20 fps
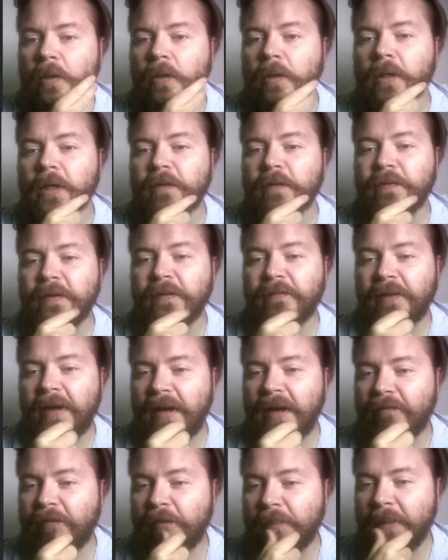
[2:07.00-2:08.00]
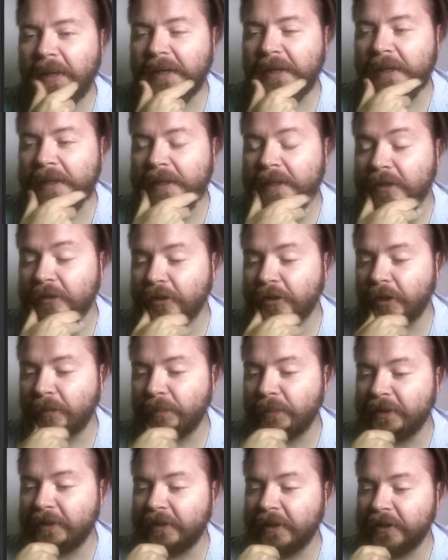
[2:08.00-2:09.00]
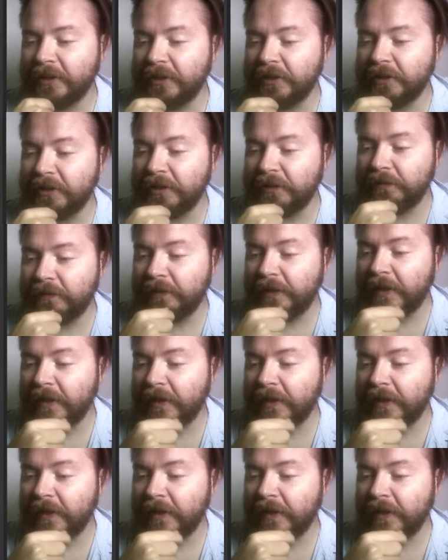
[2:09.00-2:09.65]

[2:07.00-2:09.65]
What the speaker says: If I've ever made an interpretation of an